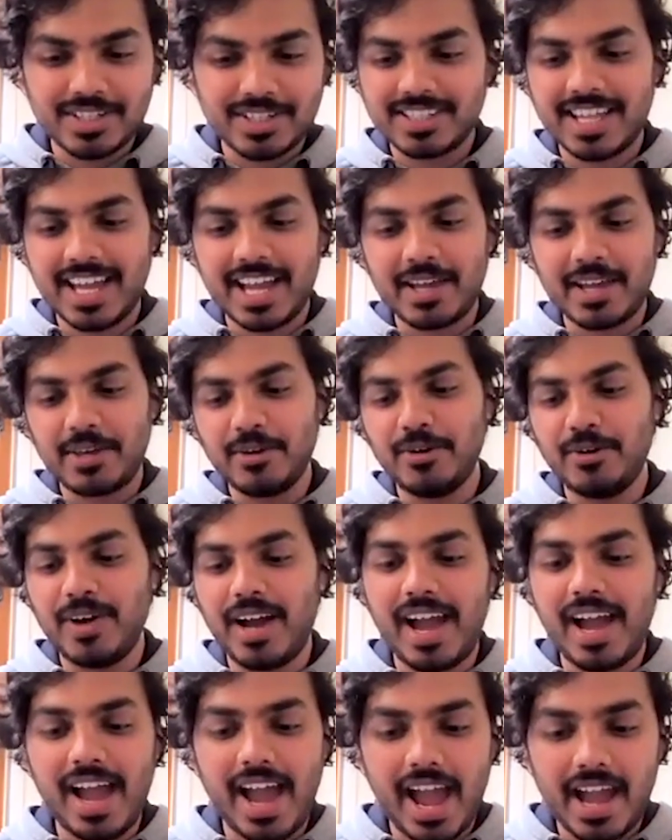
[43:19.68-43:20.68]
Sudarshan. Thank you.
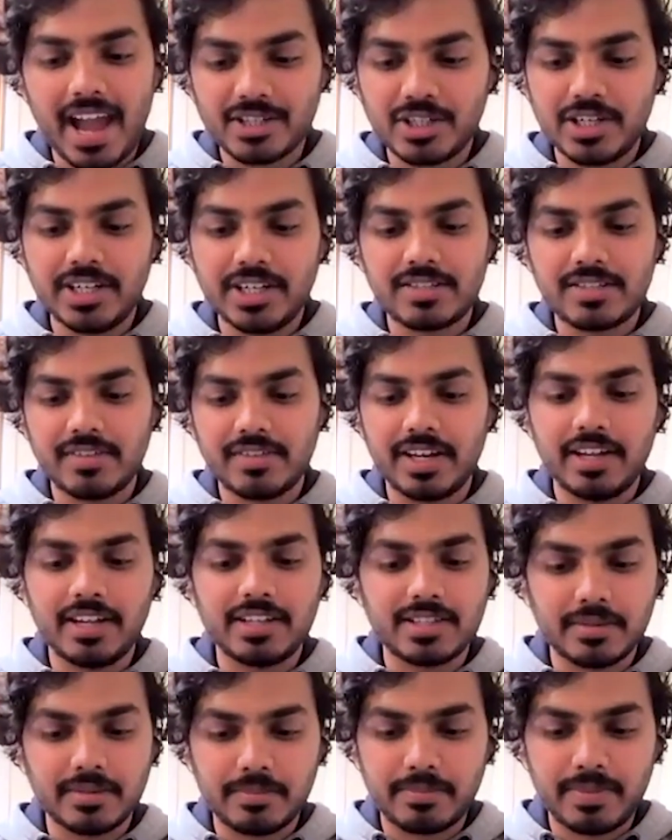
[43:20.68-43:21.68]
Actually,
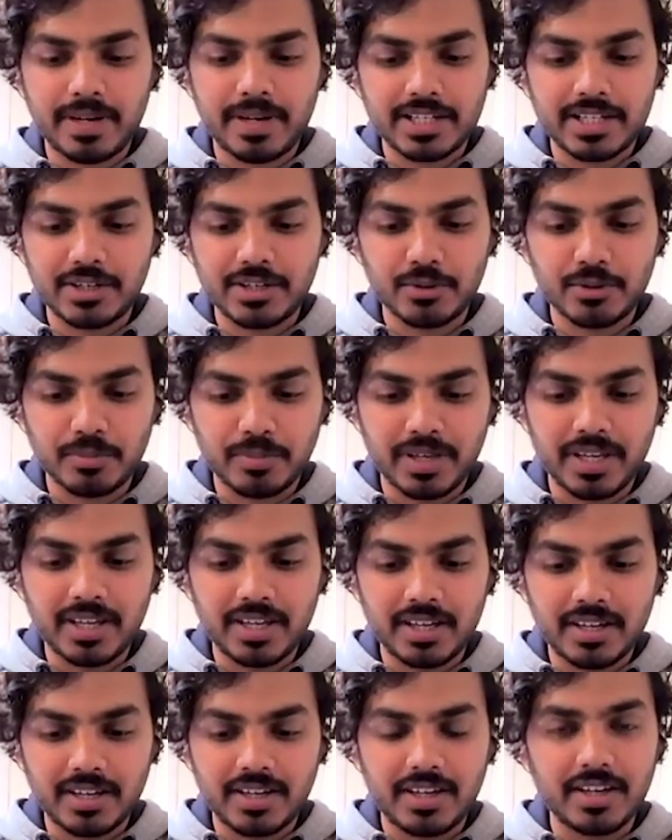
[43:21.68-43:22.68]
it's a pleasure to be
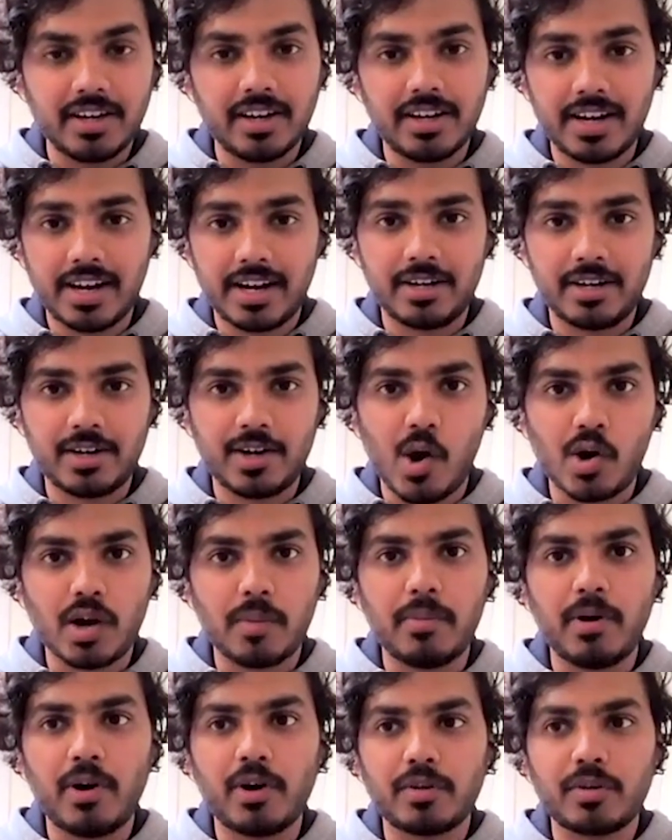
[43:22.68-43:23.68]
here and
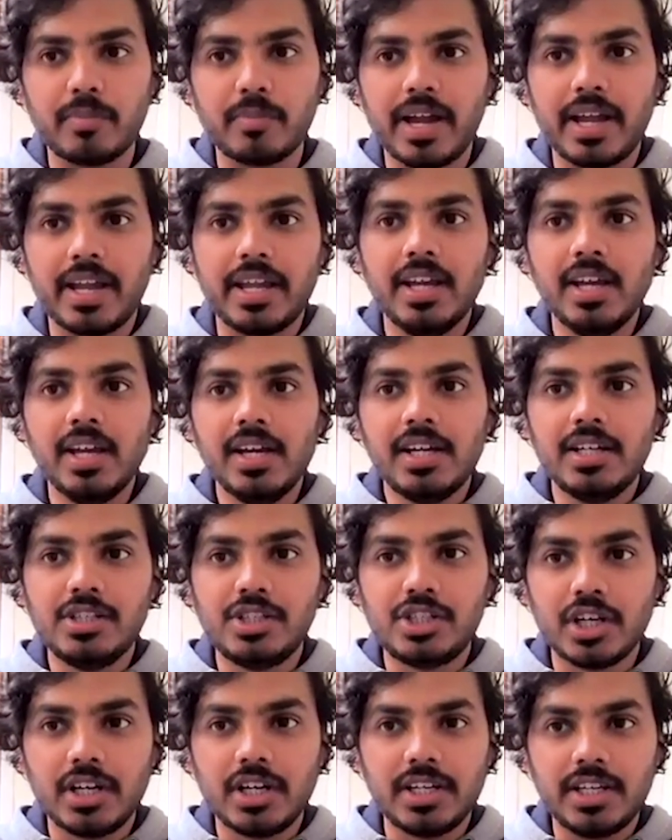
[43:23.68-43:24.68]
talk about my
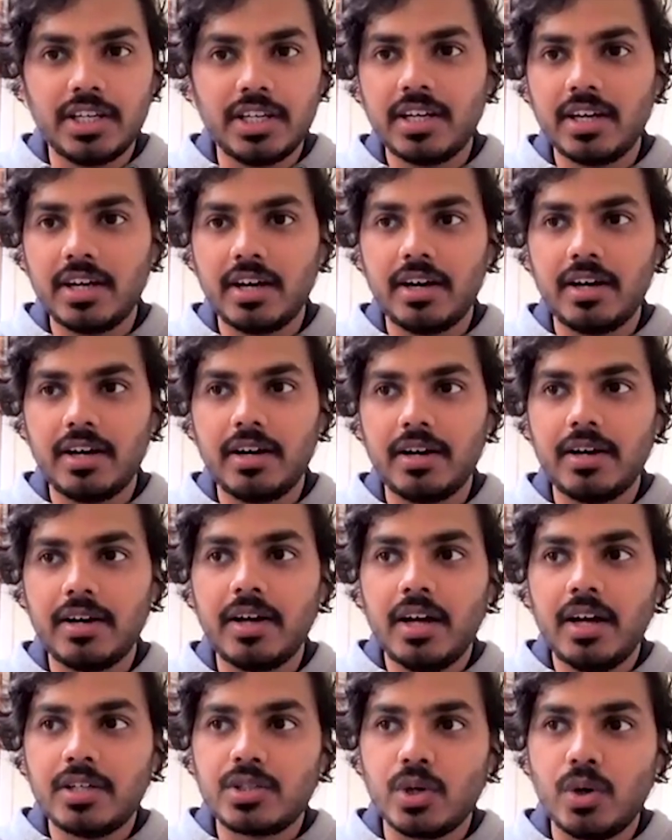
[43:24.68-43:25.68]
journey.
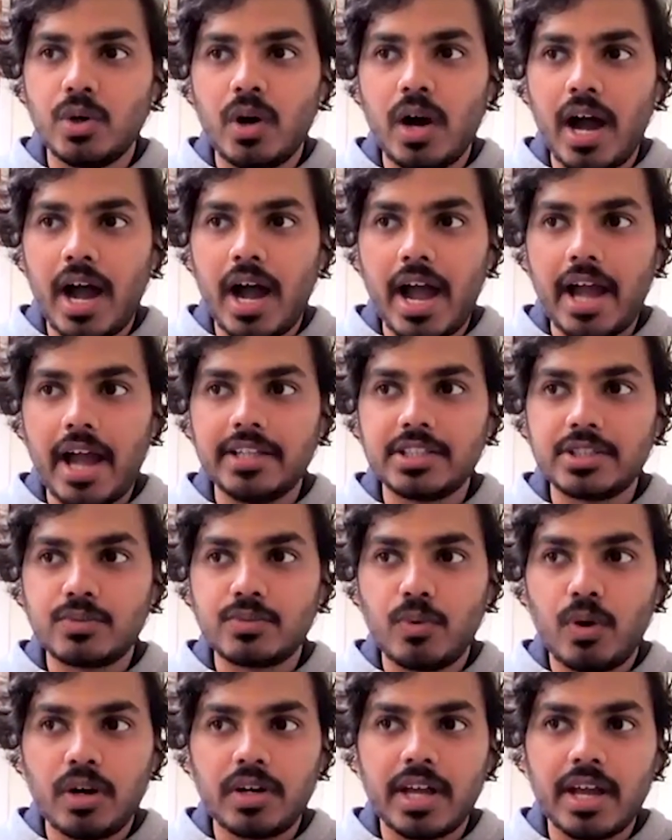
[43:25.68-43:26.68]
So I
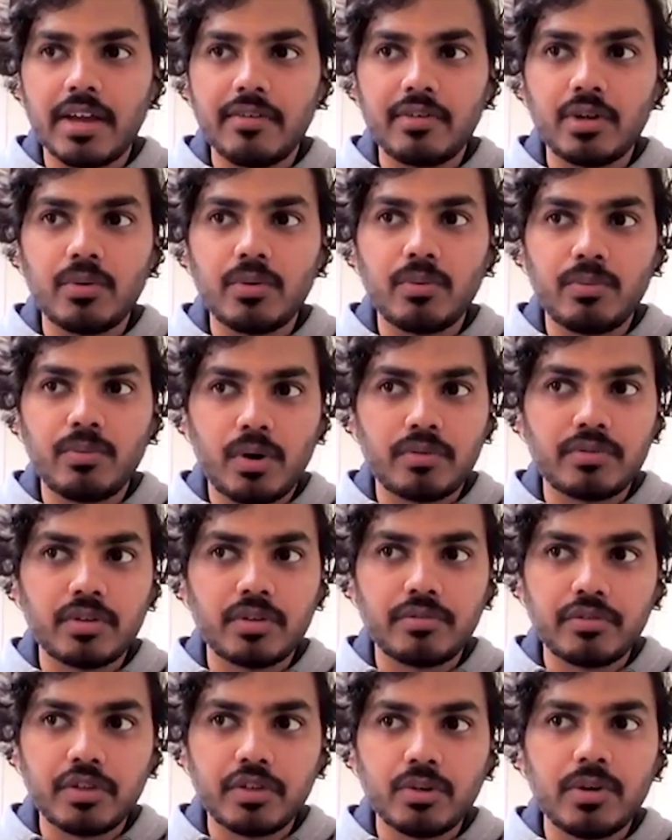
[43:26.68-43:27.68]
just want every of
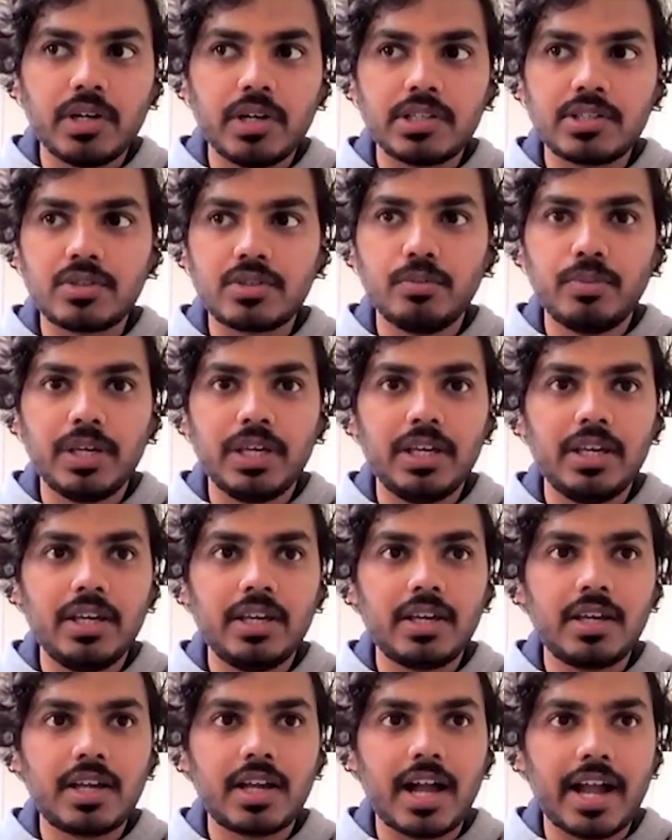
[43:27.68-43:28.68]
the viewers to
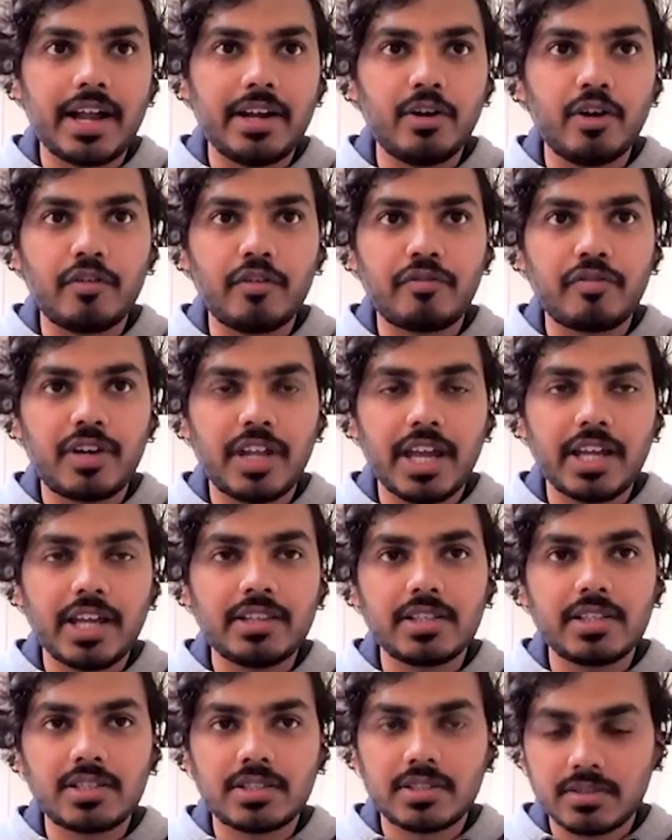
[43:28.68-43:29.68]
be kind of
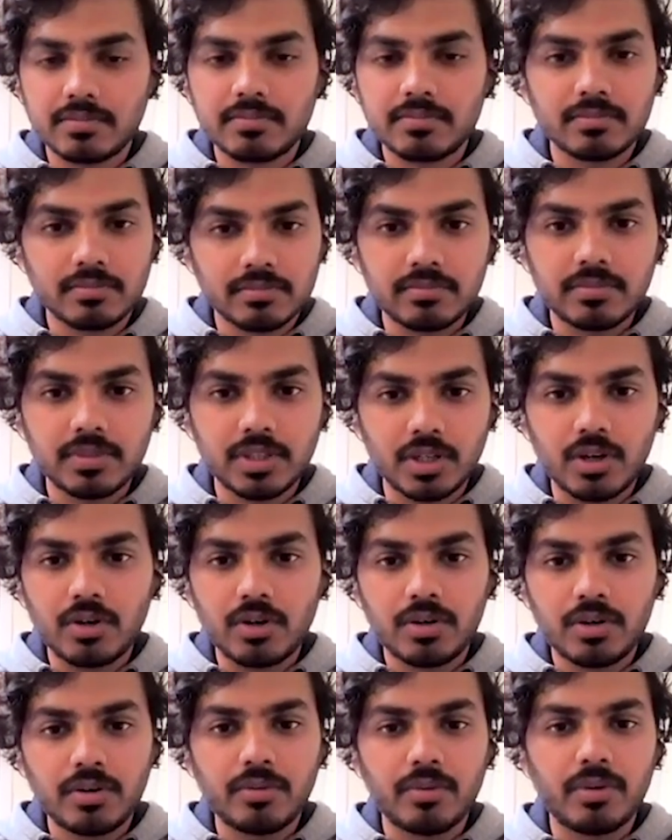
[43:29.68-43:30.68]
take this,
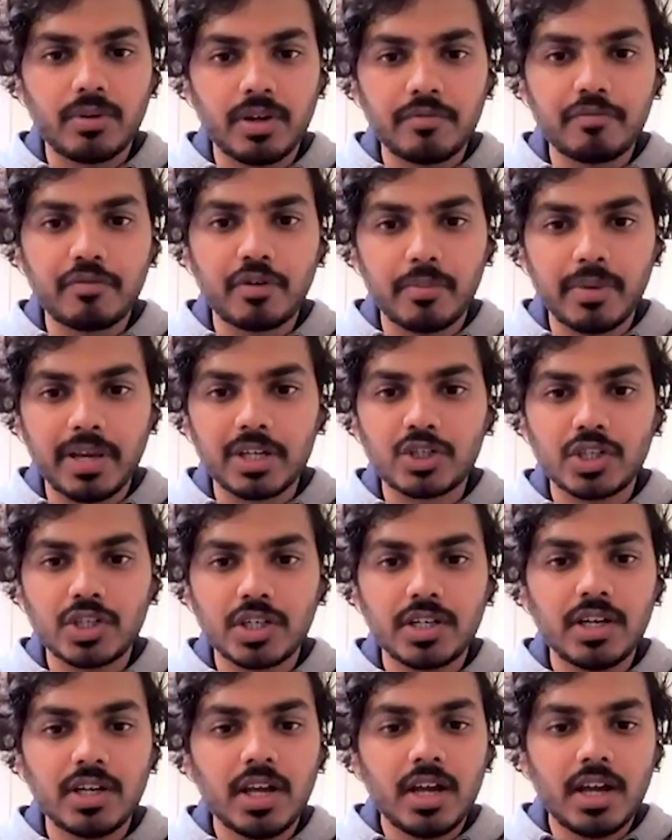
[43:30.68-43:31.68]

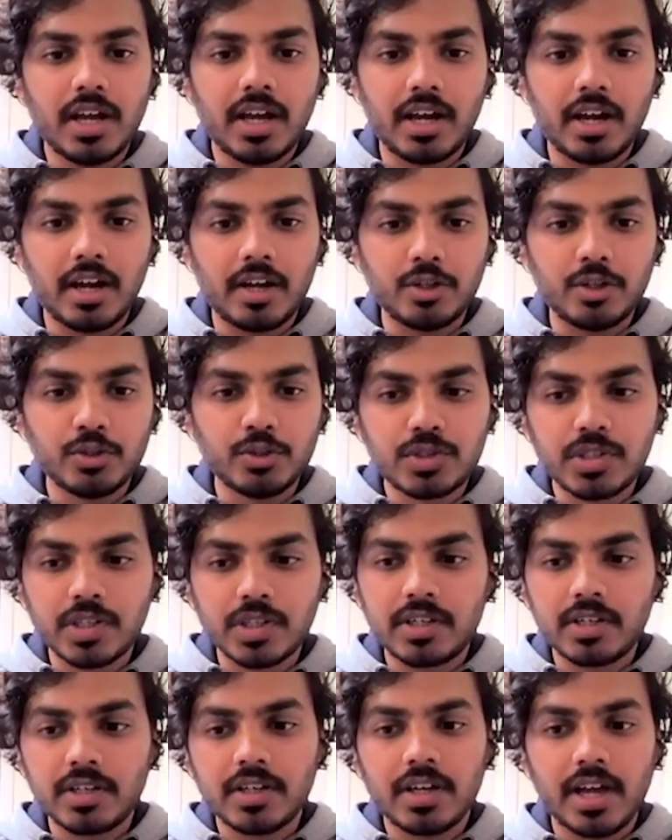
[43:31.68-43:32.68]
information, use
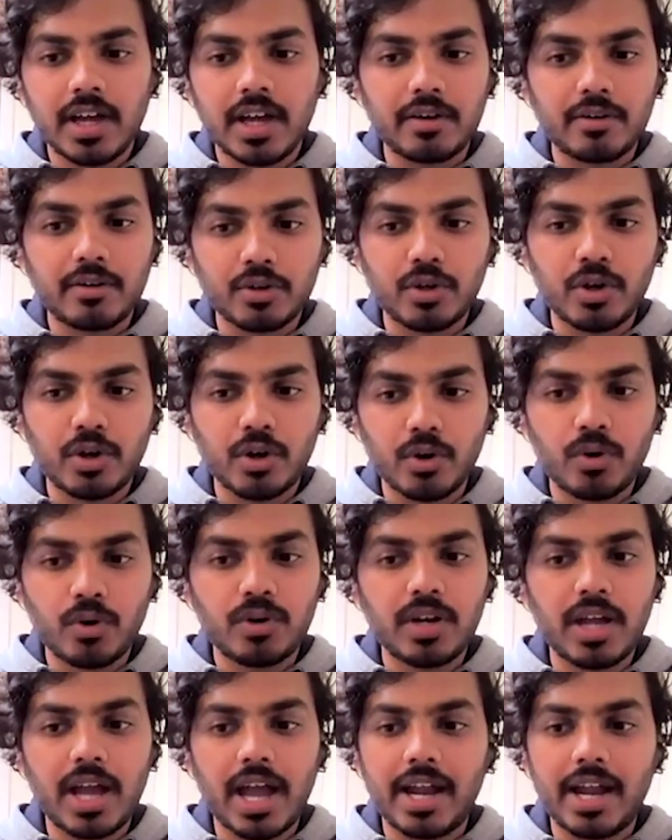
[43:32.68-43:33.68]
it to your
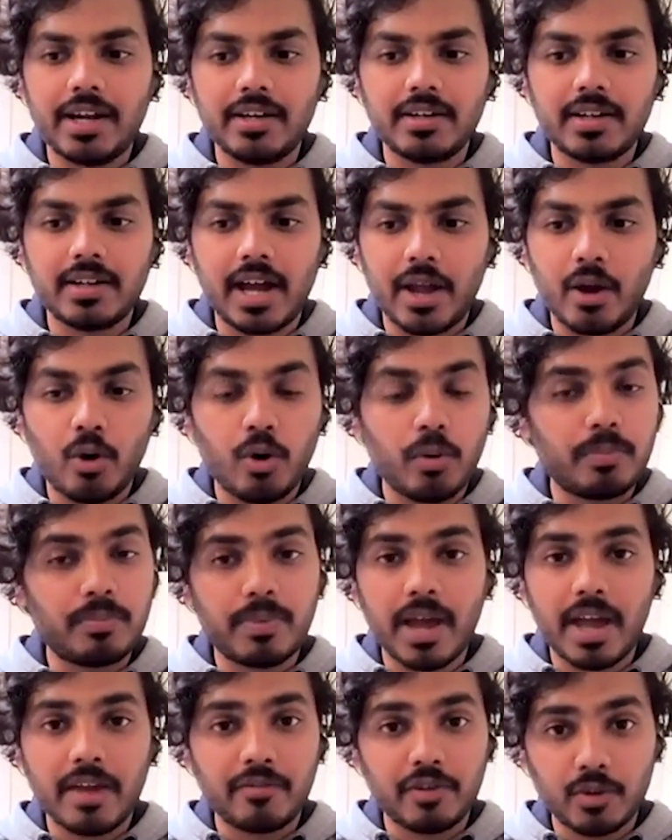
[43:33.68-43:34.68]
own, and I
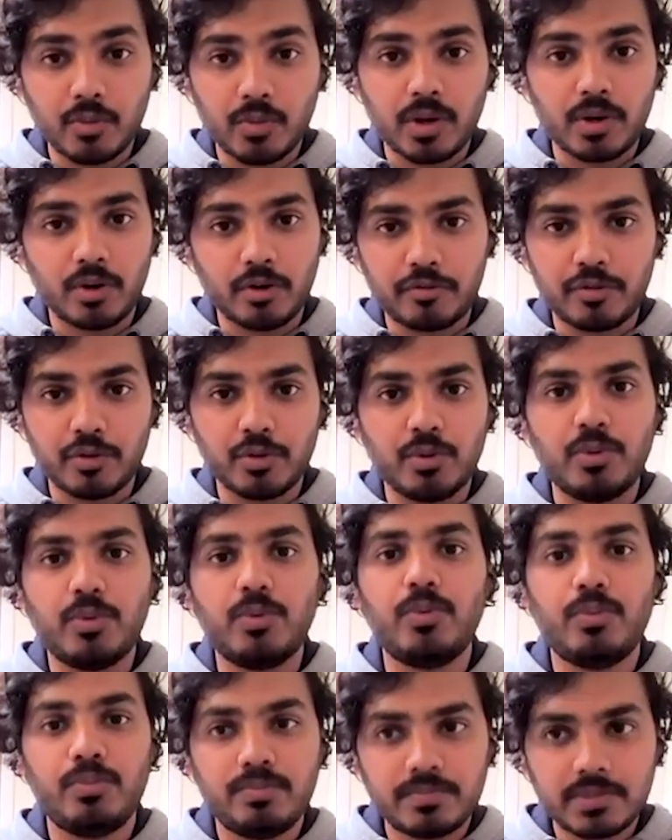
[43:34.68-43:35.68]
hope every one of
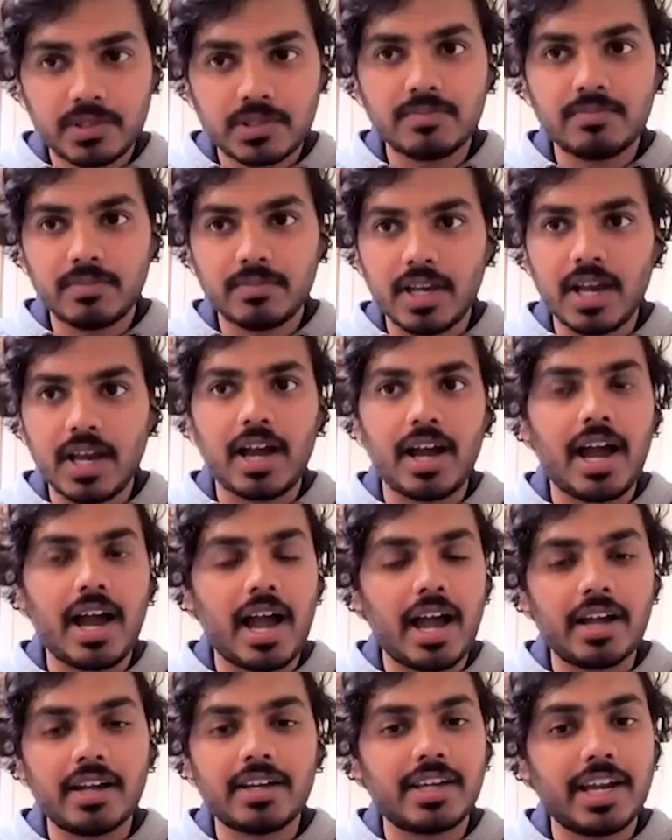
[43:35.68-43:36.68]
you
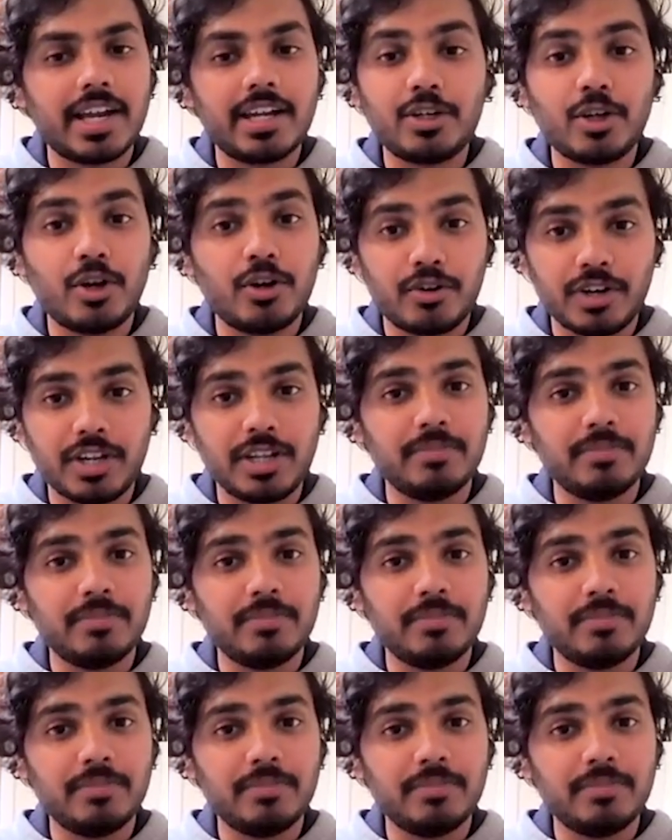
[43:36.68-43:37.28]
get your